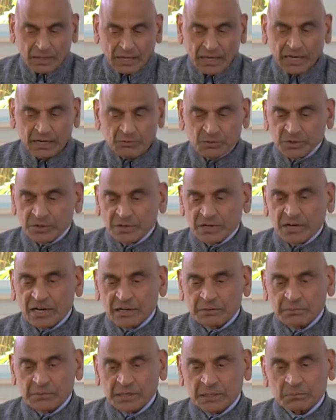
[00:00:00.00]
I would
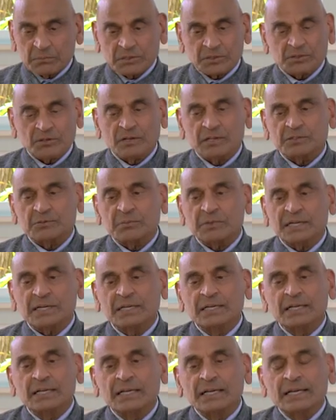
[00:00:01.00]
regard Madame de Saltzman.
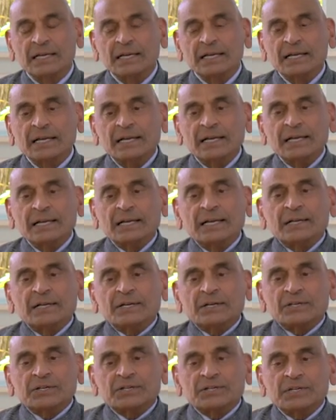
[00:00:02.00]

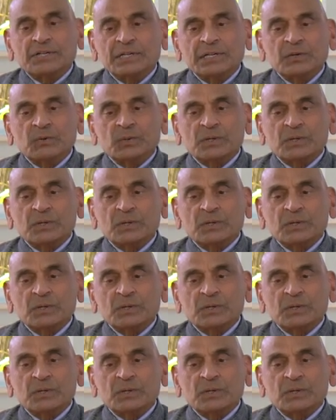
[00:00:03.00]
She